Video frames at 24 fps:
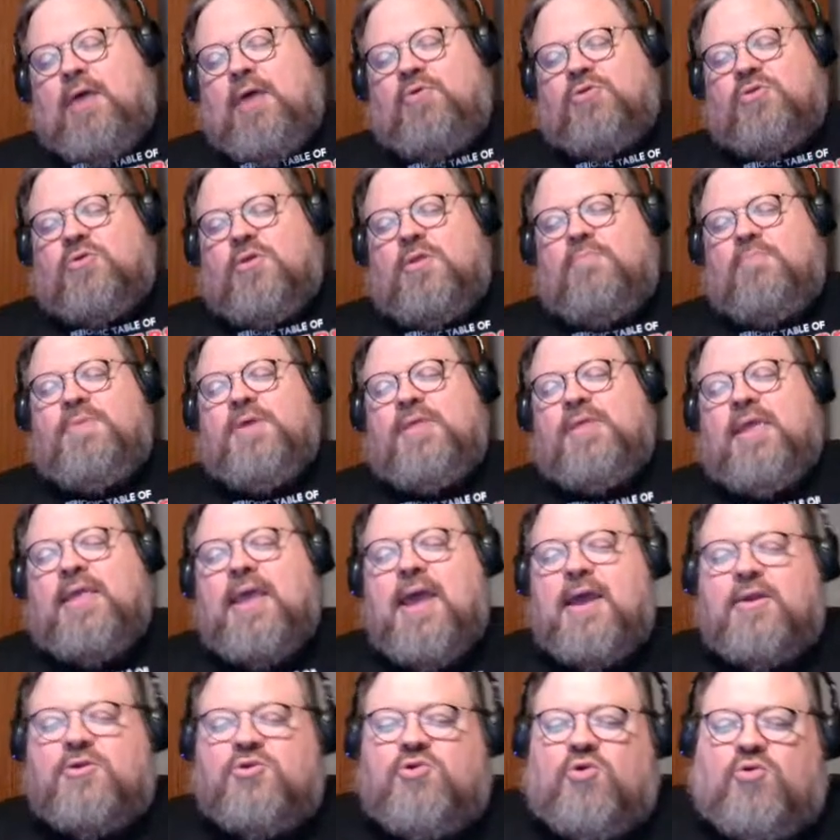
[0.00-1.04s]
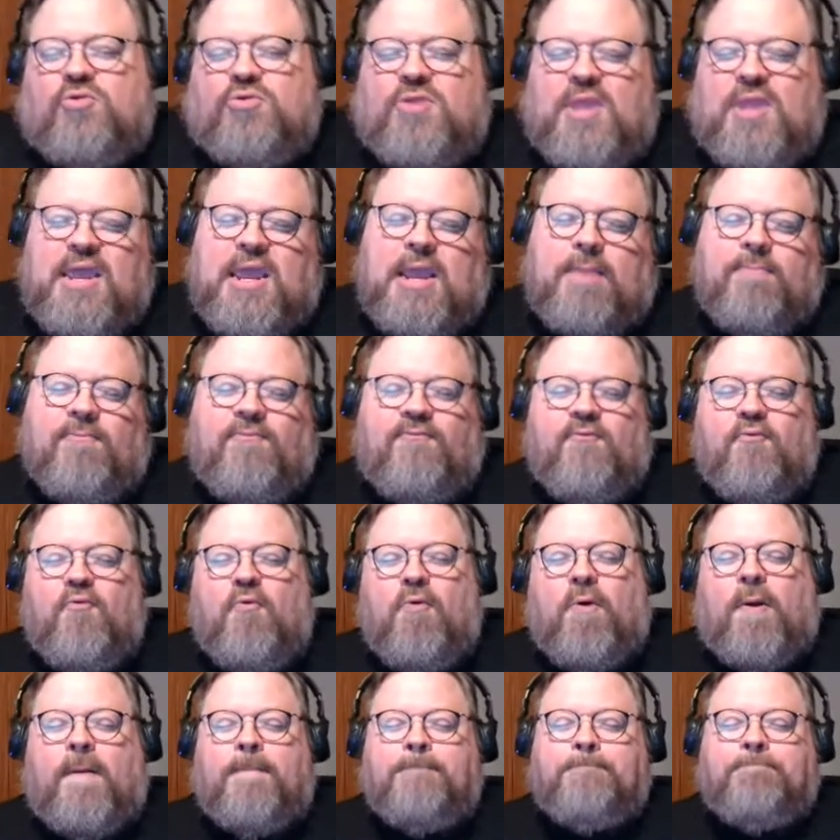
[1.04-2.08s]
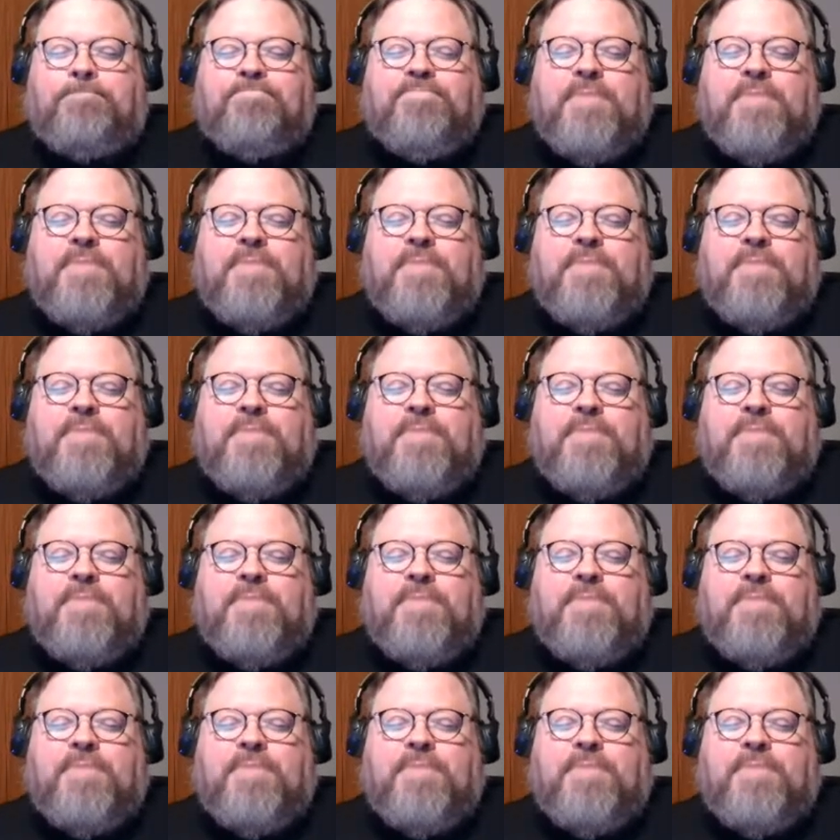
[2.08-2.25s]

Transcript: going to be the actual name for it.